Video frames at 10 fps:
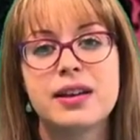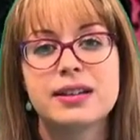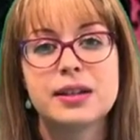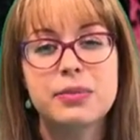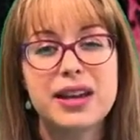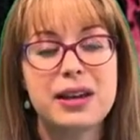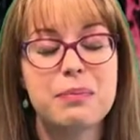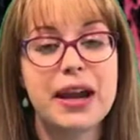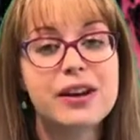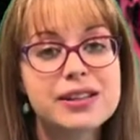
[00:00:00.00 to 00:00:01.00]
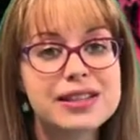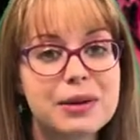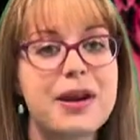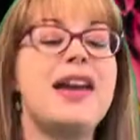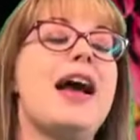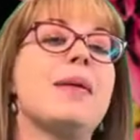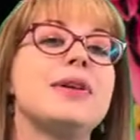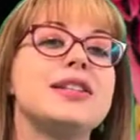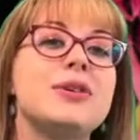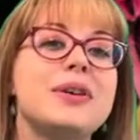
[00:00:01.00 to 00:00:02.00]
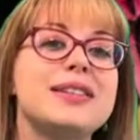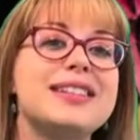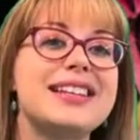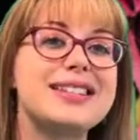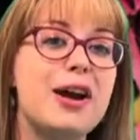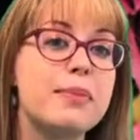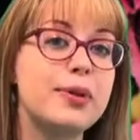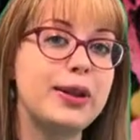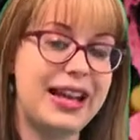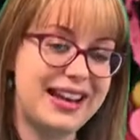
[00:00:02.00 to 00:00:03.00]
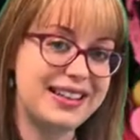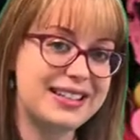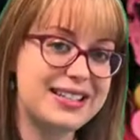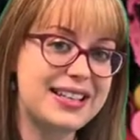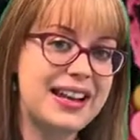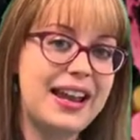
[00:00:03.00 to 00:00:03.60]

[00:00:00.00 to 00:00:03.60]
something embarrassing might happen to us that's not planned.